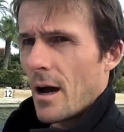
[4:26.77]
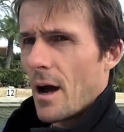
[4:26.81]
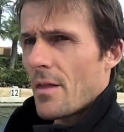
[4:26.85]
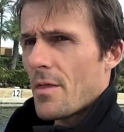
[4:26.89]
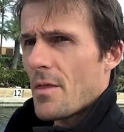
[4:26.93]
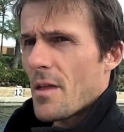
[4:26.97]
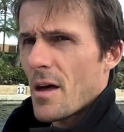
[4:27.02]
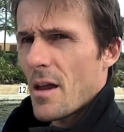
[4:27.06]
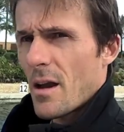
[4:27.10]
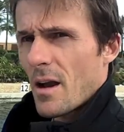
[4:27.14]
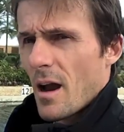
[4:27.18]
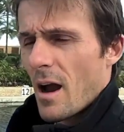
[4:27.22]

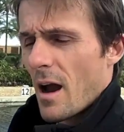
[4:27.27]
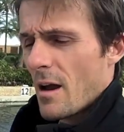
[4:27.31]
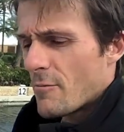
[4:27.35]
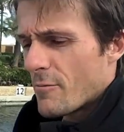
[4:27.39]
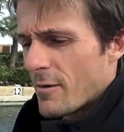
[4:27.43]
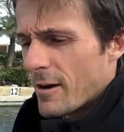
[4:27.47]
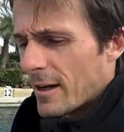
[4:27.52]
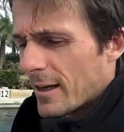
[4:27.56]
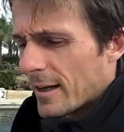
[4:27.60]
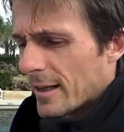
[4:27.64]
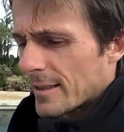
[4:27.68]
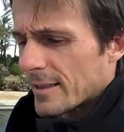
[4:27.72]
and then I
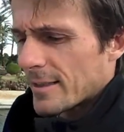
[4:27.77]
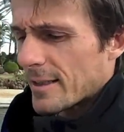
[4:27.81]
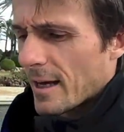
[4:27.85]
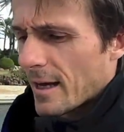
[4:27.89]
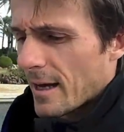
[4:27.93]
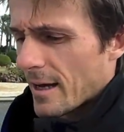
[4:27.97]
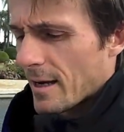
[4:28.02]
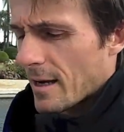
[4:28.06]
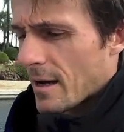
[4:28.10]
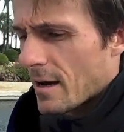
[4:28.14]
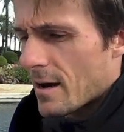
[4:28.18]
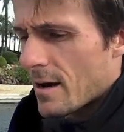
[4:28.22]
realized
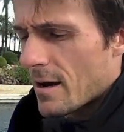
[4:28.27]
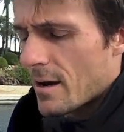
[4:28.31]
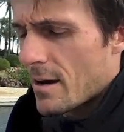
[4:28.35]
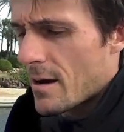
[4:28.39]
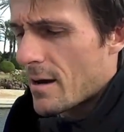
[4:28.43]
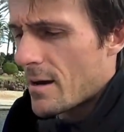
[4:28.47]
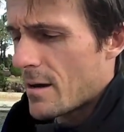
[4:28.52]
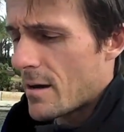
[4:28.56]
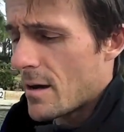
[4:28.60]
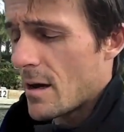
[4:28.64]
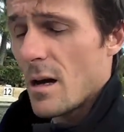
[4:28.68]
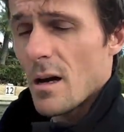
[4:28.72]
that,
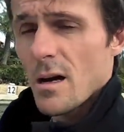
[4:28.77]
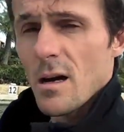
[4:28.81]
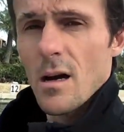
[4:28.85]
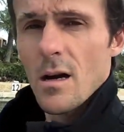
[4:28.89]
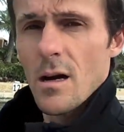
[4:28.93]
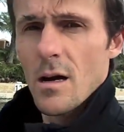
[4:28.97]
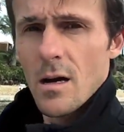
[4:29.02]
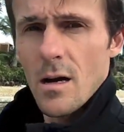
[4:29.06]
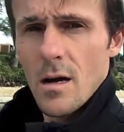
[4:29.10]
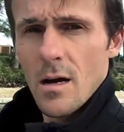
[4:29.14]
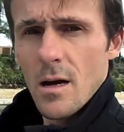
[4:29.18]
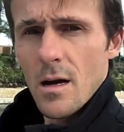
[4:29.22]
huh,
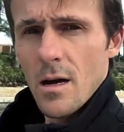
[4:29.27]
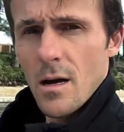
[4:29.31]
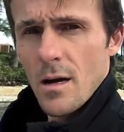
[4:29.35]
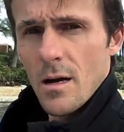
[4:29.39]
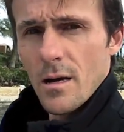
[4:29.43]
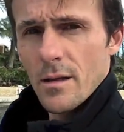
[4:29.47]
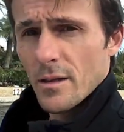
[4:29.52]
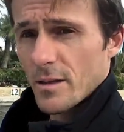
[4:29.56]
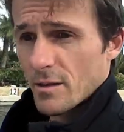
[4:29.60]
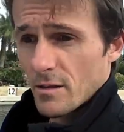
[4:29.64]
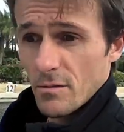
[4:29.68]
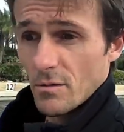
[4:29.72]

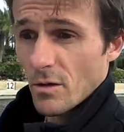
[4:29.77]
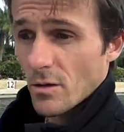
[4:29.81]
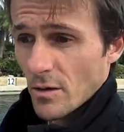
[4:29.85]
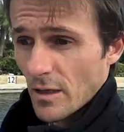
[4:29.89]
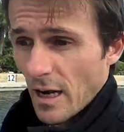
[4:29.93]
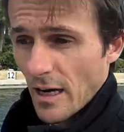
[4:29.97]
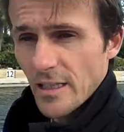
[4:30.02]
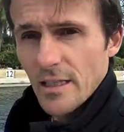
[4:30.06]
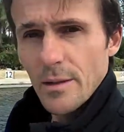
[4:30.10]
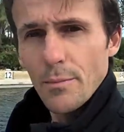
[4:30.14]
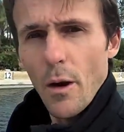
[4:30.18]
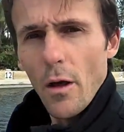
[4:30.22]
this doesn't
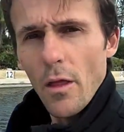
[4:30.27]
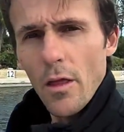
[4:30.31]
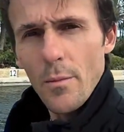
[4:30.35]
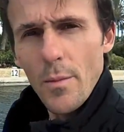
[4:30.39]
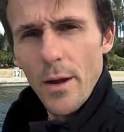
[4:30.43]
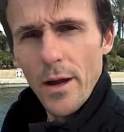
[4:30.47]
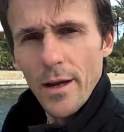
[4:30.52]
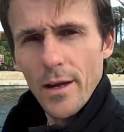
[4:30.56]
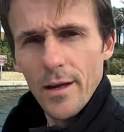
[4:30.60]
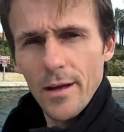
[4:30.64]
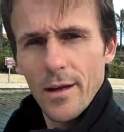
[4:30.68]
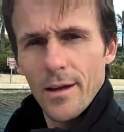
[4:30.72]
actually bother
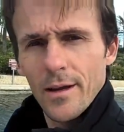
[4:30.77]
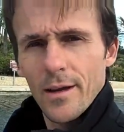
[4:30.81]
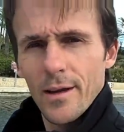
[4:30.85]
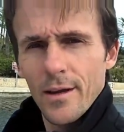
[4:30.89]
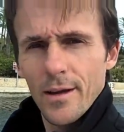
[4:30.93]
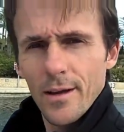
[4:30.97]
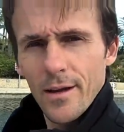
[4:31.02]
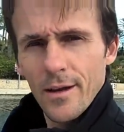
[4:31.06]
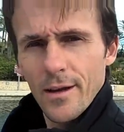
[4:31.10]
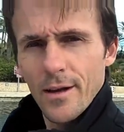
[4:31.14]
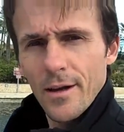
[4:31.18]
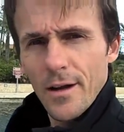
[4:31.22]
me.
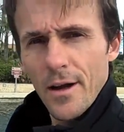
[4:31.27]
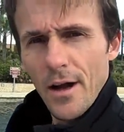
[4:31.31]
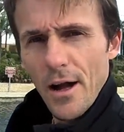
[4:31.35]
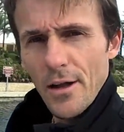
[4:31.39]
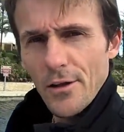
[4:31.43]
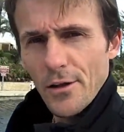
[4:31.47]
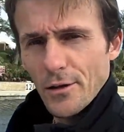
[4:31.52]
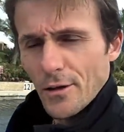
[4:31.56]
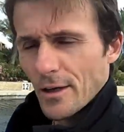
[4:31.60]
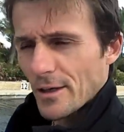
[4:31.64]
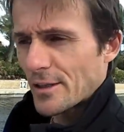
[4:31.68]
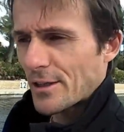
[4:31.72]

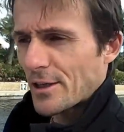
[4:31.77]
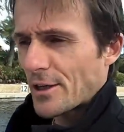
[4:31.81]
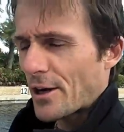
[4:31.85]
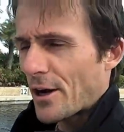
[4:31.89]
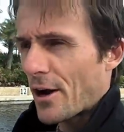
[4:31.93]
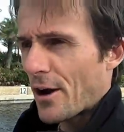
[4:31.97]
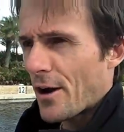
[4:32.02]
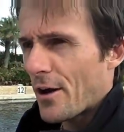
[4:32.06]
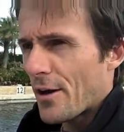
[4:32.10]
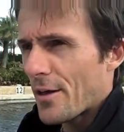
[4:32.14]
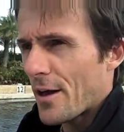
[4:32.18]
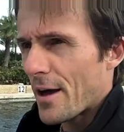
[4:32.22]
I don't actually
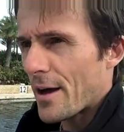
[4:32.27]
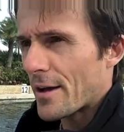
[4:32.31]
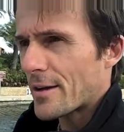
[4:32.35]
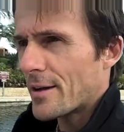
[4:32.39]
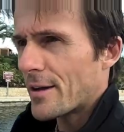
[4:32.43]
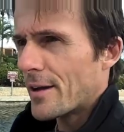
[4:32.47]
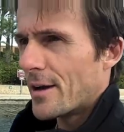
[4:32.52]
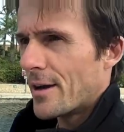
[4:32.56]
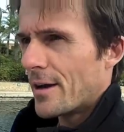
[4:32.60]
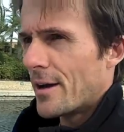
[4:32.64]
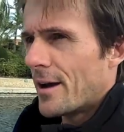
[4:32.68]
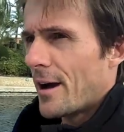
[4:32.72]
care that
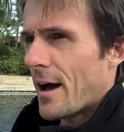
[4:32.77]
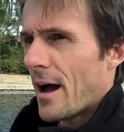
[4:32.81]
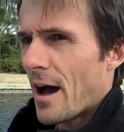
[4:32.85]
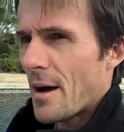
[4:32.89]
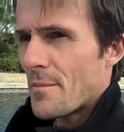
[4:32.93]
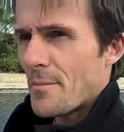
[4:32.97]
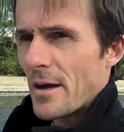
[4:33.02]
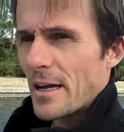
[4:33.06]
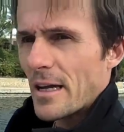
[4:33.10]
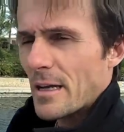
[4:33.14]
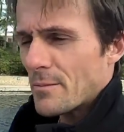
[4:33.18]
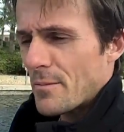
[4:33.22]
I
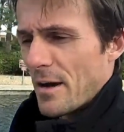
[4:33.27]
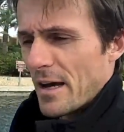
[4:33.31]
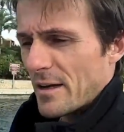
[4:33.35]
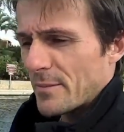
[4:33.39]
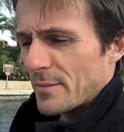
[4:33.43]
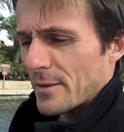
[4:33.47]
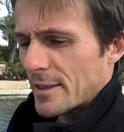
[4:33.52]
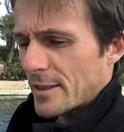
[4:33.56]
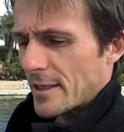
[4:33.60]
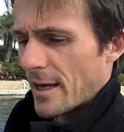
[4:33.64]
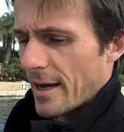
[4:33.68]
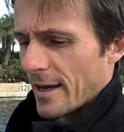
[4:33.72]
make made a
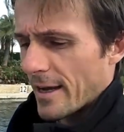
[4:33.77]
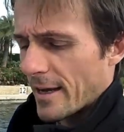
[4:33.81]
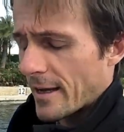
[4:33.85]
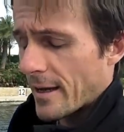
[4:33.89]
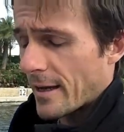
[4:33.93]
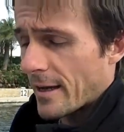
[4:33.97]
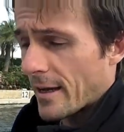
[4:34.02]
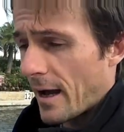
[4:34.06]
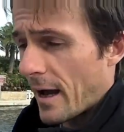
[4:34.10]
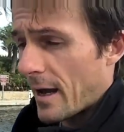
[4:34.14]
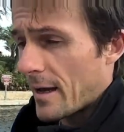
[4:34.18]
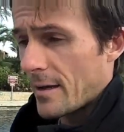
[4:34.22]
mistake.
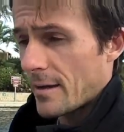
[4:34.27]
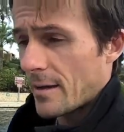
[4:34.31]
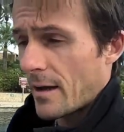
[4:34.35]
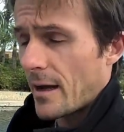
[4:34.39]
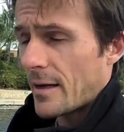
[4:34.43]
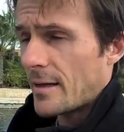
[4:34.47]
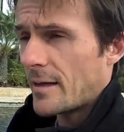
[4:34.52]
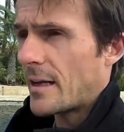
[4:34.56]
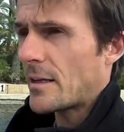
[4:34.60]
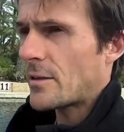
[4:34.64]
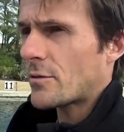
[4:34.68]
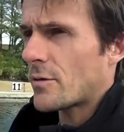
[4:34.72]
I,
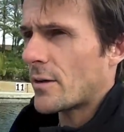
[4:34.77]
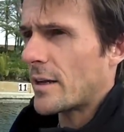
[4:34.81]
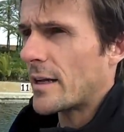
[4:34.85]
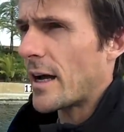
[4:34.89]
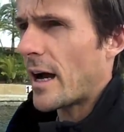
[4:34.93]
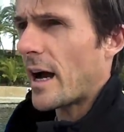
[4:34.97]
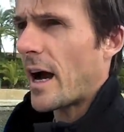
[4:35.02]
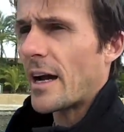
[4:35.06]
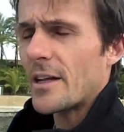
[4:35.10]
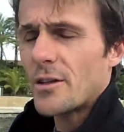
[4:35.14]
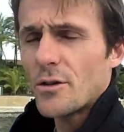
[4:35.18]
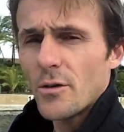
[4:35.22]
I literally,
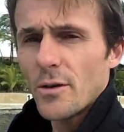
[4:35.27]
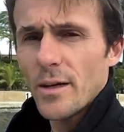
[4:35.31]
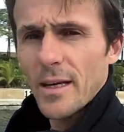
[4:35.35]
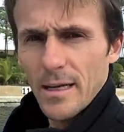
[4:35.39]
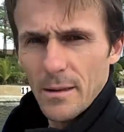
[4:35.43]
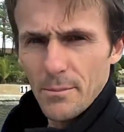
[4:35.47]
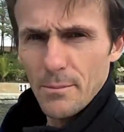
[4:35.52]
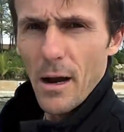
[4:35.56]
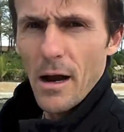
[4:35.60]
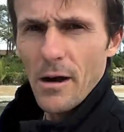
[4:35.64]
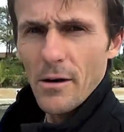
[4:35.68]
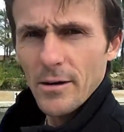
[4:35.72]
I, don't
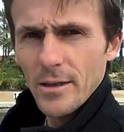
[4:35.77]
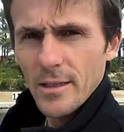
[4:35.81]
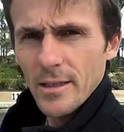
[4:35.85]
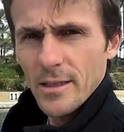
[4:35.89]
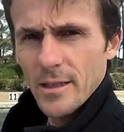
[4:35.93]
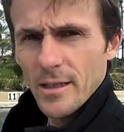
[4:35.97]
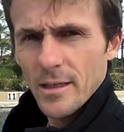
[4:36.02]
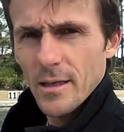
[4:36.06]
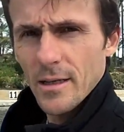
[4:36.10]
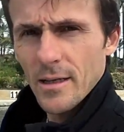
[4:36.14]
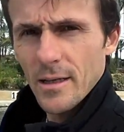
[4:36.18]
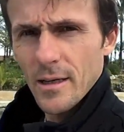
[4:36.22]
get
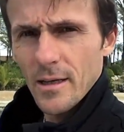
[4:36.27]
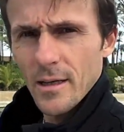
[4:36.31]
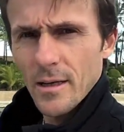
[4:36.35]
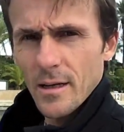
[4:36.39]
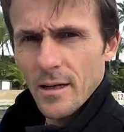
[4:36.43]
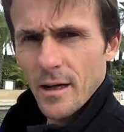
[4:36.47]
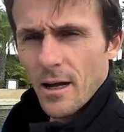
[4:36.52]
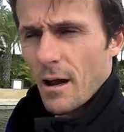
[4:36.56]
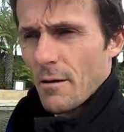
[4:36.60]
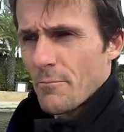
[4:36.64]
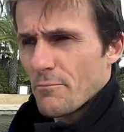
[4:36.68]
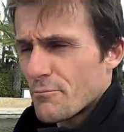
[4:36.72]
embarrassed.
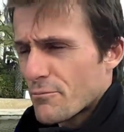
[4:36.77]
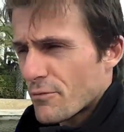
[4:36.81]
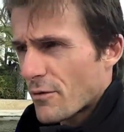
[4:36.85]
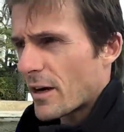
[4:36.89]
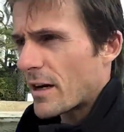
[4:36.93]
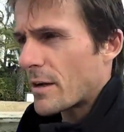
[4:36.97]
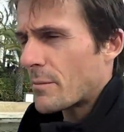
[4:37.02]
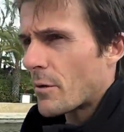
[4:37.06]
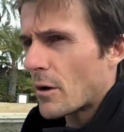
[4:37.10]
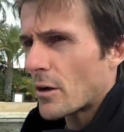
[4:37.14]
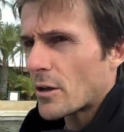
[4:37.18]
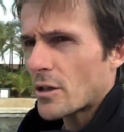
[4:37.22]
I'm
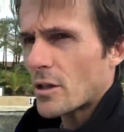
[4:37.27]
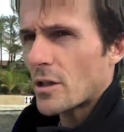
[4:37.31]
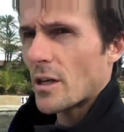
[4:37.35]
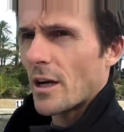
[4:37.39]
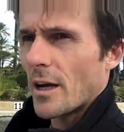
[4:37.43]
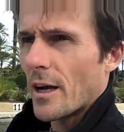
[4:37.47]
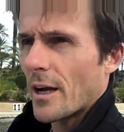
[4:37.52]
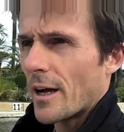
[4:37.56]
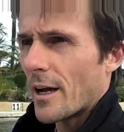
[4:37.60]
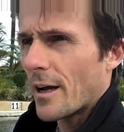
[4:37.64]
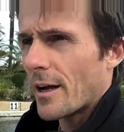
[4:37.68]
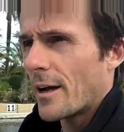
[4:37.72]
pretty much,
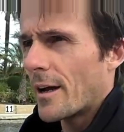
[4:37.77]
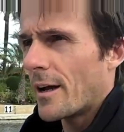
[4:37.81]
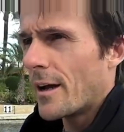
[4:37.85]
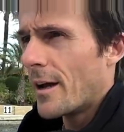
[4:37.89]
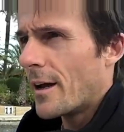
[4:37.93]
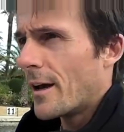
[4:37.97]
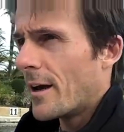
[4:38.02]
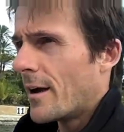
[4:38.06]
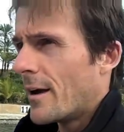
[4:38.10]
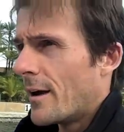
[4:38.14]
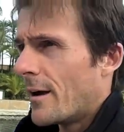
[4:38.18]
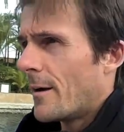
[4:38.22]
uh,
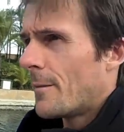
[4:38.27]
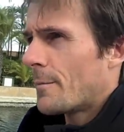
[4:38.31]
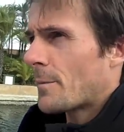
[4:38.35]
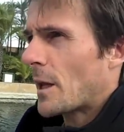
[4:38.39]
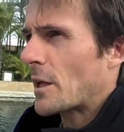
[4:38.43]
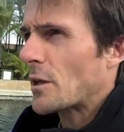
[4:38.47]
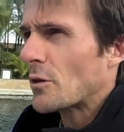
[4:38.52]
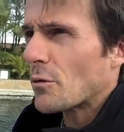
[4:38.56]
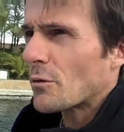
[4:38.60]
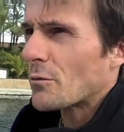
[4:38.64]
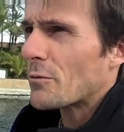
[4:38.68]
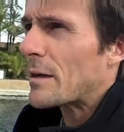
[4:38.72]

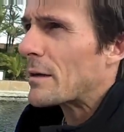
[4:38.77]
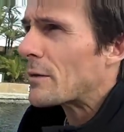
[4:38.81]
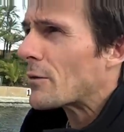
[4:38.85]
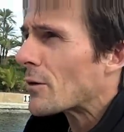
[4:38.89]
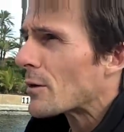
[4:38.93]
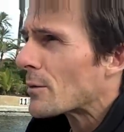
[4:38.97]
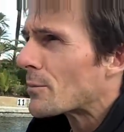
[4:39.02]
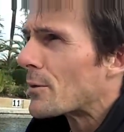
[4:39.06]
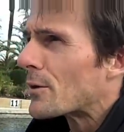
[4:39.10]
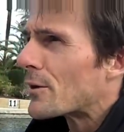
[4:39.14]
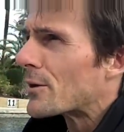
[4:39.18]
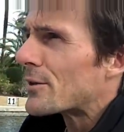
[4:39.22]
I don't really
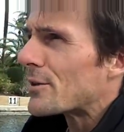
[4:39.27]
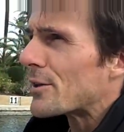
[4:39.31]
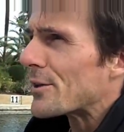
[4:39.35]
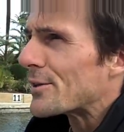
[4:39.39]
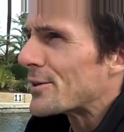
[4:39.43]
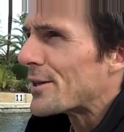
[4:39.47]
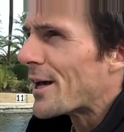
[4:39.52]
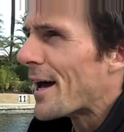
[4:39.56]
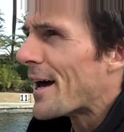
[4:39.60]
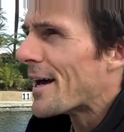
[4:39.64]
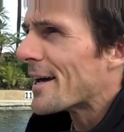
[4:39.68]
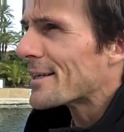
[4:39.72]
want to put it to the
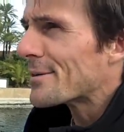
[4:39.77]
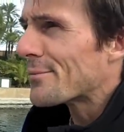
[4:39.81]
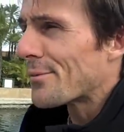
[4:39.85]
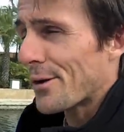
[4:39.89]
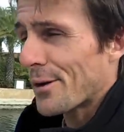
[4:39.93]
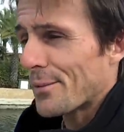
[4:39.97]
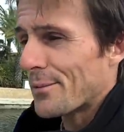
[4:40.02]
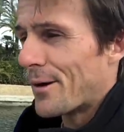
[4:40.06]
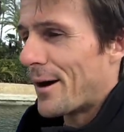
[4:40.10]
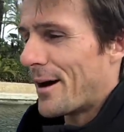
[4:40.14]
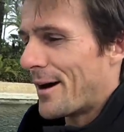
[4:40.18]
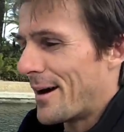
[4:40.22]
test,
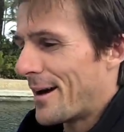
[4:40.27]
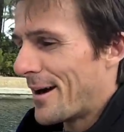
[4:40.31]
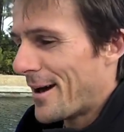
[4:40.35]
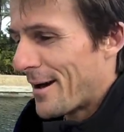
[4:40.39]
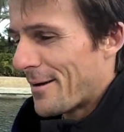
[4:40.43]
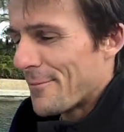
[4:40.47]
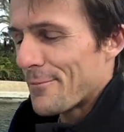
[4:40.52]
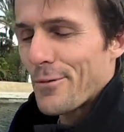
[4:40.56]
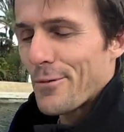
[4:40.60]
but I'm